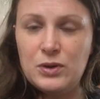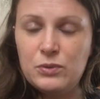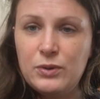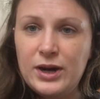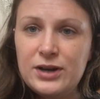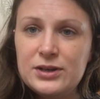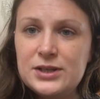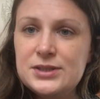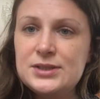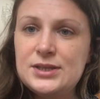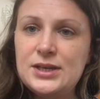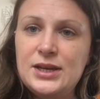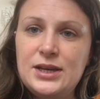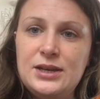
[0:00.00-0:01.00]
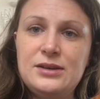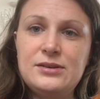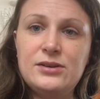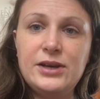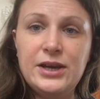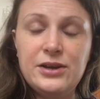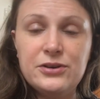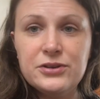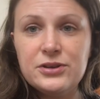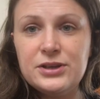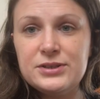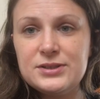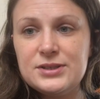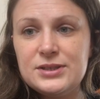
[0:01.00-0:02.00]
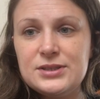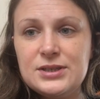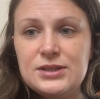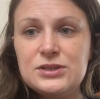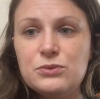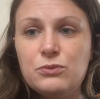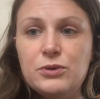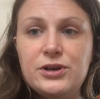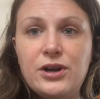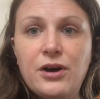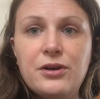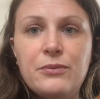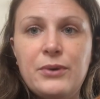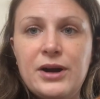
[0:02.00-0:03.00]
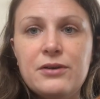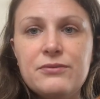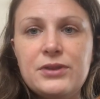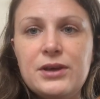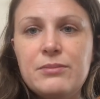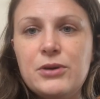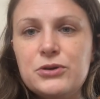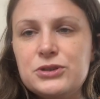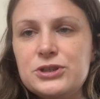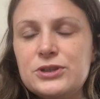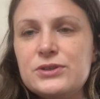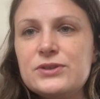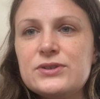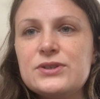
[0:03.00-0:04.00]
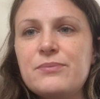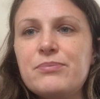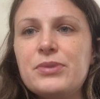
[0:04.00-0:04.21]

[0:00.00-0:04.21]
whereas in other instances, we're not aware of the emotions.